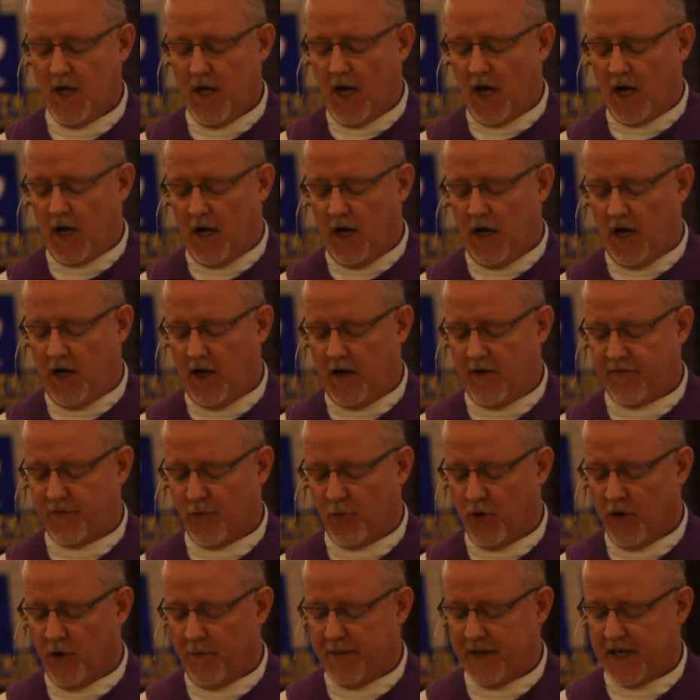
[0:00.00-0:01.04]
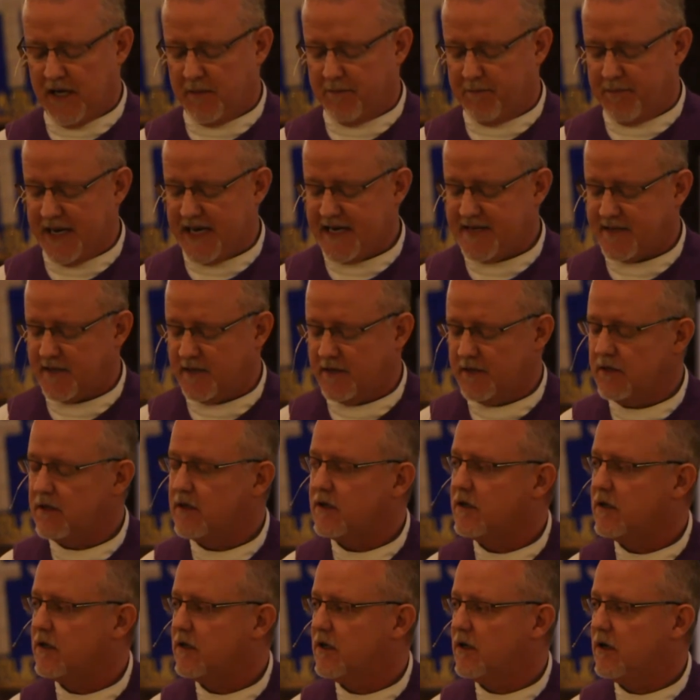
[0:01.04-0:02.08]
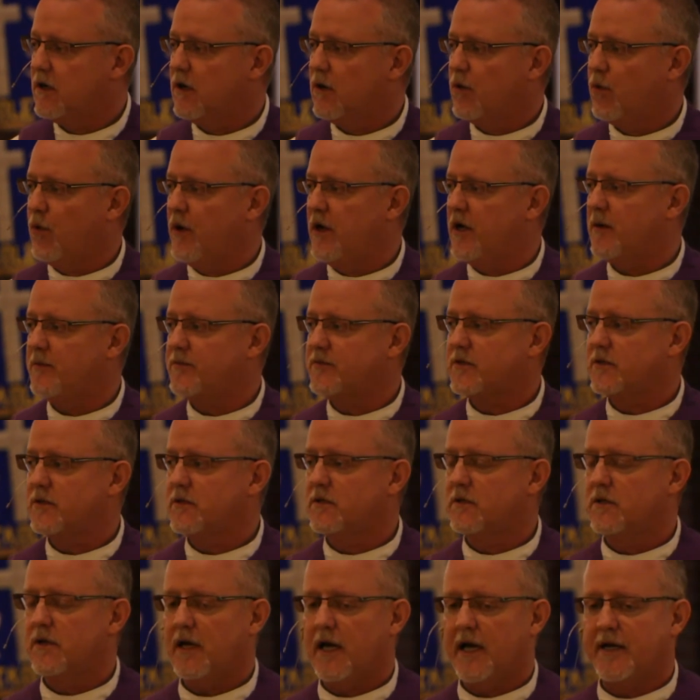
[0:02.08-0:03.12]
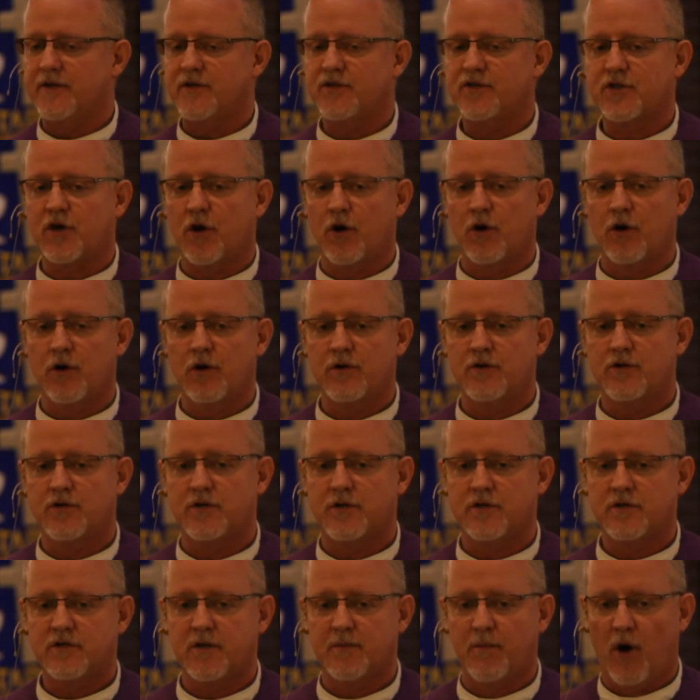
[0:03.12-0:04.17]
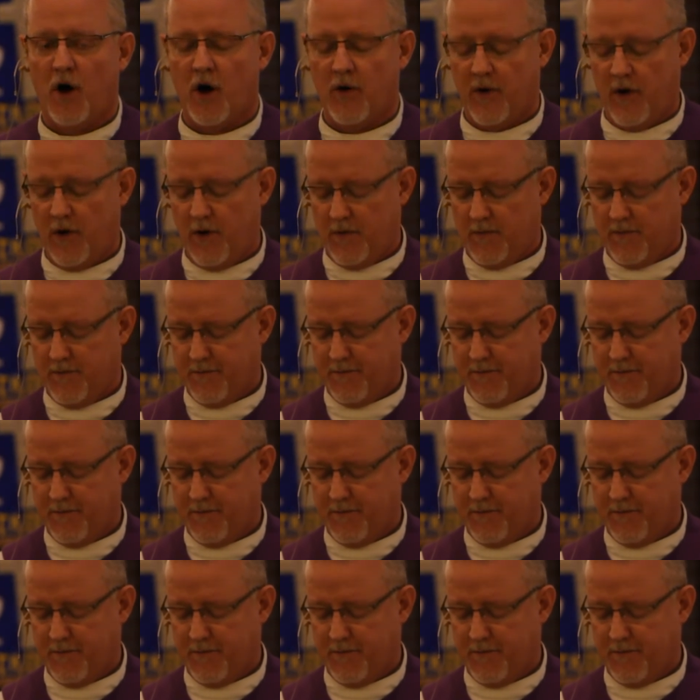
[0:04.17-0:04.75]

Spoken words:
Love will be beaten, whipped, and scourged tomorrow.